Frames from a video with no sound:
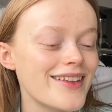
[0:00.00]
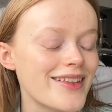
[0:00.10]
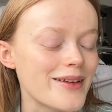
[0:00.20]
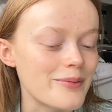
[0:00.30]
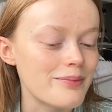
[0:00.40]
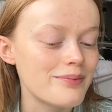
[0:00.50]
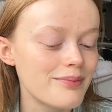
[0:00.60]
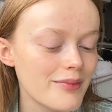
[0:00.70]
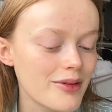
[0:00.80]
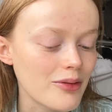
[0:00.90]
to
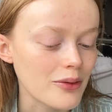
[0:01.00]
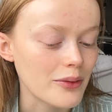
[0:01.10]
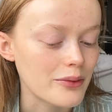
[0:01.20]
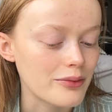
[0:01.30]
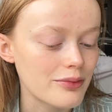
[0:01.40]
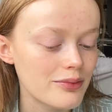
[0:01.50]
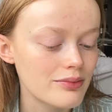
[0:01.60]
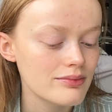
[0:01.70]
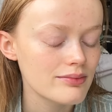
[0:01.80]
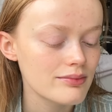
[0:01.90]
sort of
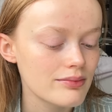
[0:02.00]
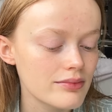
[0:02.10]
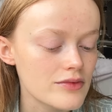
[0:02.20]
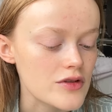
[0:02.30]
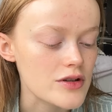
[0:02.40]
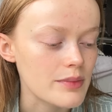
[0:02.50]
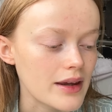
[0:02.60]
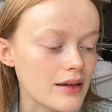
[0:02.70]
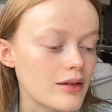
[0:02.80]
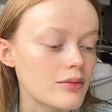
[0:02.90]
just be
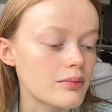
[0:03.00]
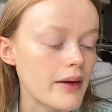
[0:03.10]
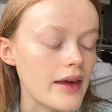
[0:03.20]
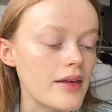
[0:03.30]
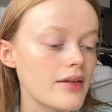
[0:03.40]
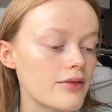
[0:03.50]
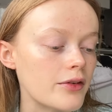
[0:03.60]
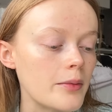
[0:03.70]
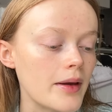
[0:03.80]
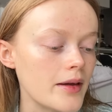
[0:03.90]
in peace for
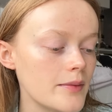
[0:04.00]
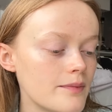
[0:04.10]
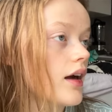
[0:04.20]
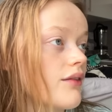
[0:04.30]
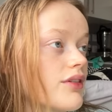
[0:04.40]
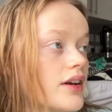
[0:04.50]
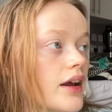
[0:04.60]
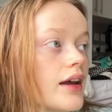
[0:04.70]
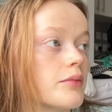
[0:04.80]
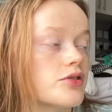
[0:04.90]
a bit. Every
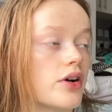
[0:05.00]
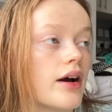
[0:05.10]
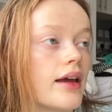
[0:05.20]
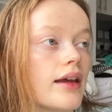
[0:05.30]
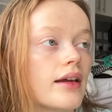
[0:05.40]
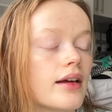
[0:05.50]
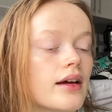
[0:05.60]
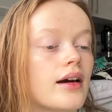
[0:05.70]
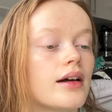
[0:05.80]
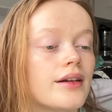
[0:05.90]
day I'm trying,
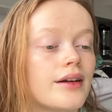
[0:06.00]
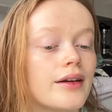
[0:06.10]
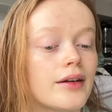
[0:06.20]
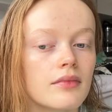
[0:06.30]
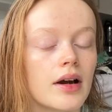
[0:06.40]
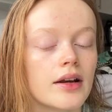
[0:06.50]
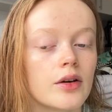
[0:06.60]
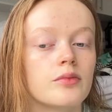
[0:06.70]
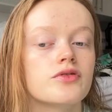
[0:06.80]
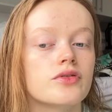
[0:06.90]
and I know
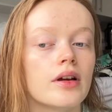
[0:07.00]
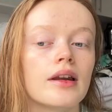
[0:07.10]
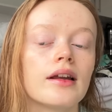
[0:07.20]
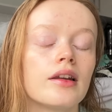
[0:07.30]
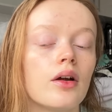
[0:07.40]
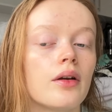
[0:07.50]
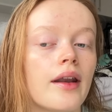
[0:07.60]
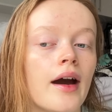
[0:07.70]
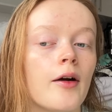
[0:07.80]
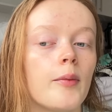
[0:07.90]
I'm struggling a lot
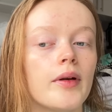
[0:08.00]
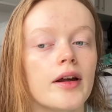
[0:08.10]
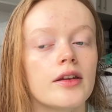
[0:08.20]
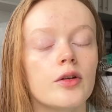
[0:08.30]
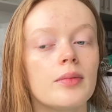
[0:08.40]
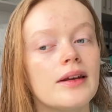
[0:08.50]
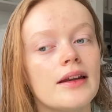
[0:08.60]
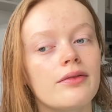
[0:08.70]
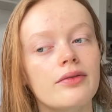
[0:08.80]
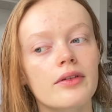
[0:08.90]
now, but I do
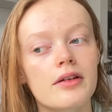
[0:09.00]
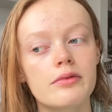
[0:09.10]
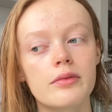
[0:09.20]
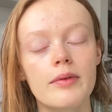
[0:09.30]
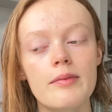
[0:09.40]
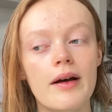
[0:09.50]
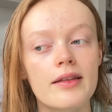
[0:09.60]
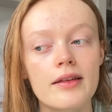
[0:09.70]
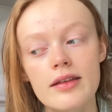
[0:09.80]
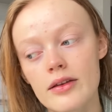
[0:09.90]
believe it will be
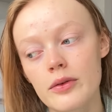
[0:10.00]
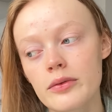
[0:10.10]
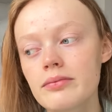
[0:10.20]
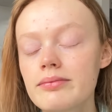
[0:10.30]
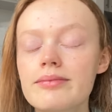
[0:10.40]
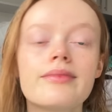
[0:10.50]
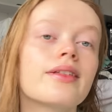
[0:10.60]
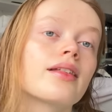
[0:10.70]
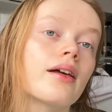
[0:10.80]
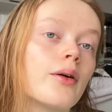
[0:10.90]
better soon.
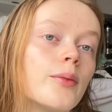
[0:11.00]
So,